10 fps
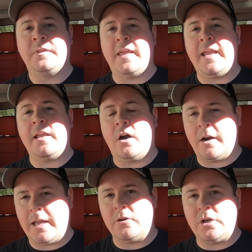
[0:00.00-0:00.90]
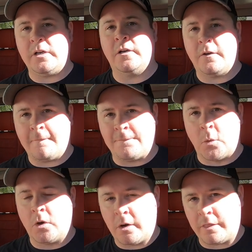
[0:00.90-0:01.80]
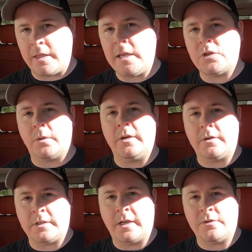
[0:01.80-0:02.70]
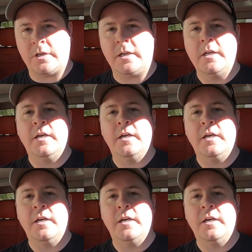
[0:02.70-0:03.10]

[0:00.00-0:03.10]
they are engineered for the Toyota Tundra.